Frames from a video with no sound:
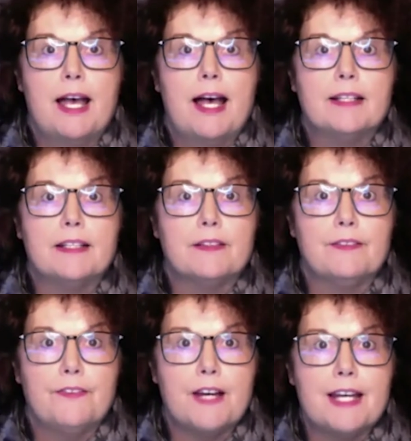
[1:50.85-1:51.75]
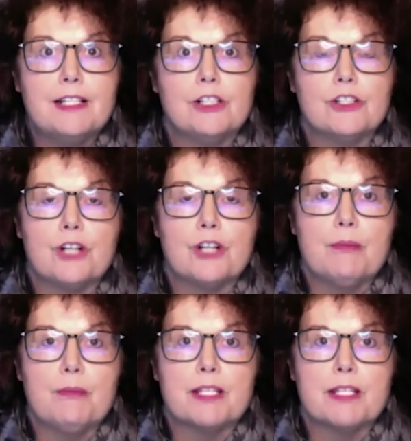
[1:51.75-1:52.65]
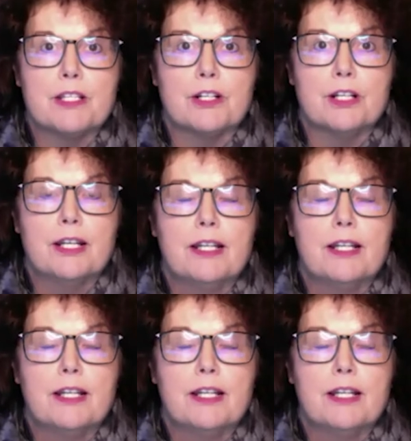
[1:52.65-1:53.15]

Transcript: And in the final trimester,